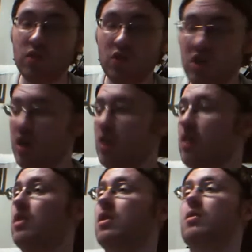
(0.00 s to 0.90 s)
the shit.
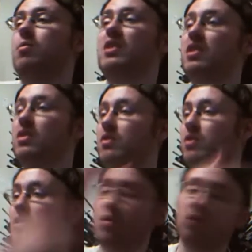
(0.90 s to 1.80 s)
Because, you
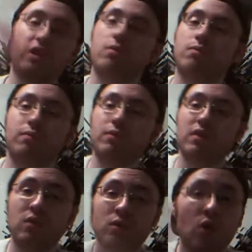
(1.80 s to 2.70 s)
know, like,
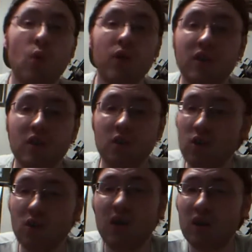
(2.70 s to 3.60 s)
nowhere they can
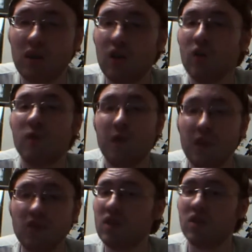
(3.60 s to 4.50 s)
do it. They couldn't
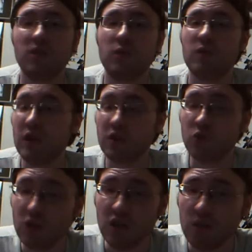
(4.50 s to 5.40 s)
fix it unless it was a fucking
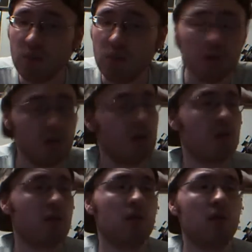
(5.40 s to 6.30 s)
dream.
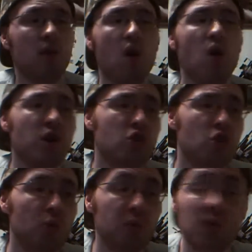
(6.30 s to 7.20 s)
Oh, that's
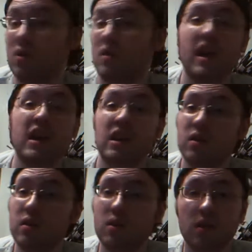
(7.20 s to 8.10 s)
stupid. Hey,
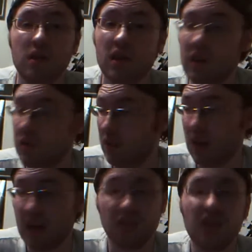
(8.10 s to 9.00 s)
if it
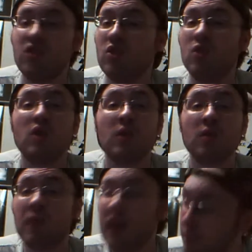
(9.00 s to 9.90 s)
has Hicks and Newt coming
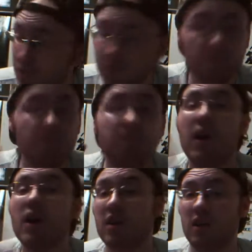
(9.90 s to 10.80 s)
back,
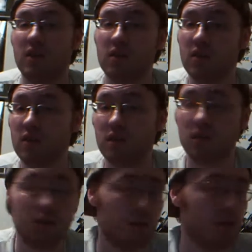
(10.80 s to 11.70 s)
fuck it.
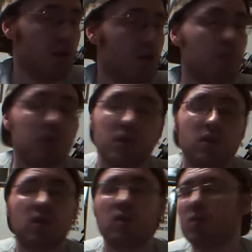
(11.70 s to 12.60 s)
But, you
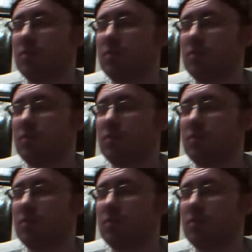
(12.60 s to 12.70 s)
know.